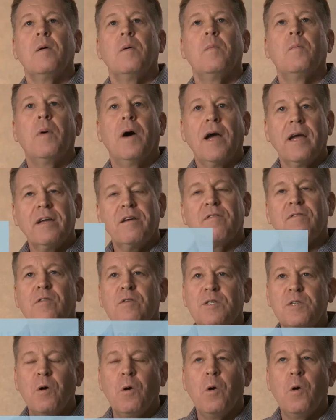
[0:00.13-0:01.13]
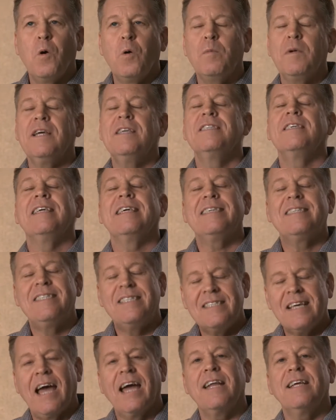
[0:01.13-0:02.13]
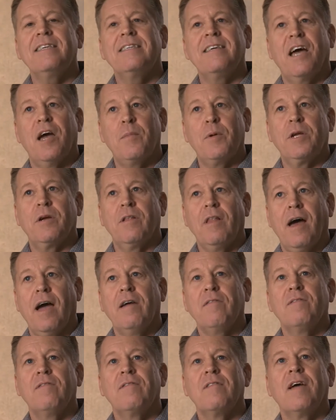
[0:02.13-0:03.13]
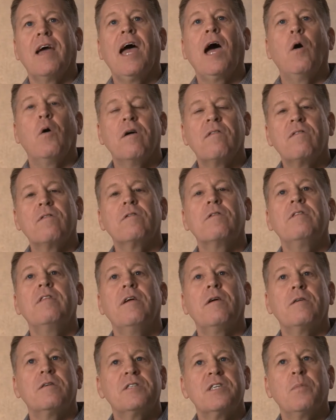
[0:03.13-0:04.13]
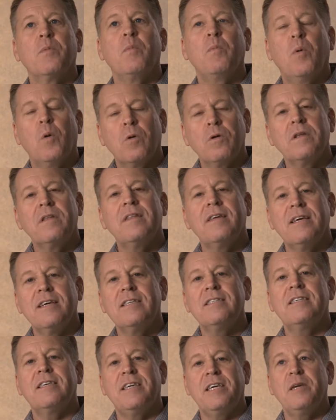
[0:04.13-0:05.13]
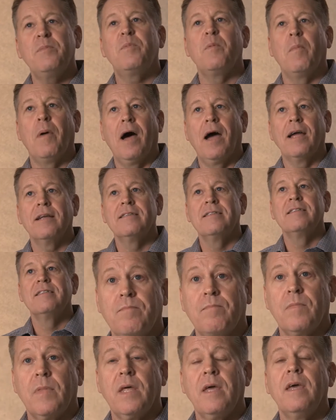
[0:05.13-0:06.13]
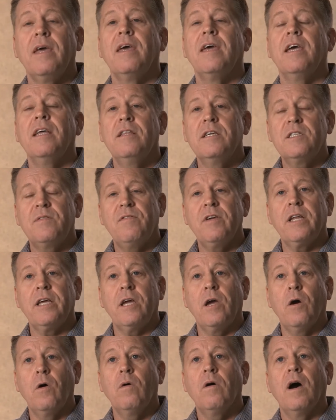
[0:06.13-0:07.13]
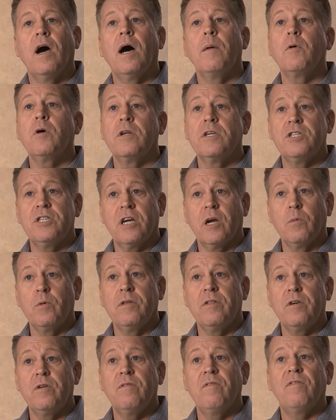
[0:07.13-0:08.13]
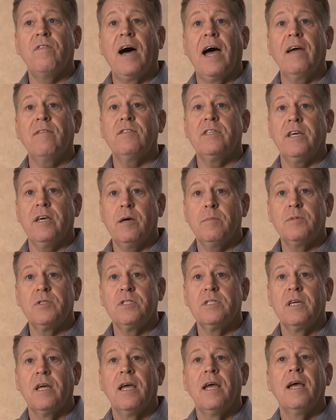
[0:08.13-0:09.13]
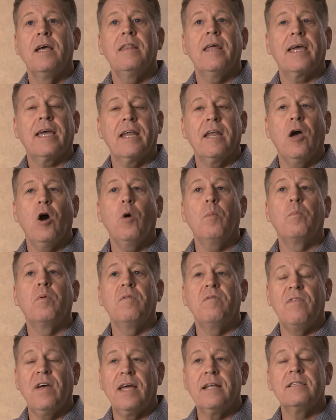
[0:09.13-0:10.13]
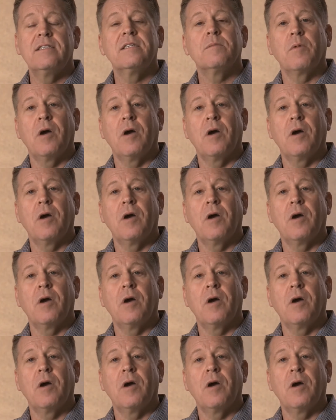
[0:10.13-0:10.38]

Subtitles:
Buying your first home is an exciting time in your life. However, there are some important things to keep in mind. In this video, I'm going to share with you 5 tips that can help prevent some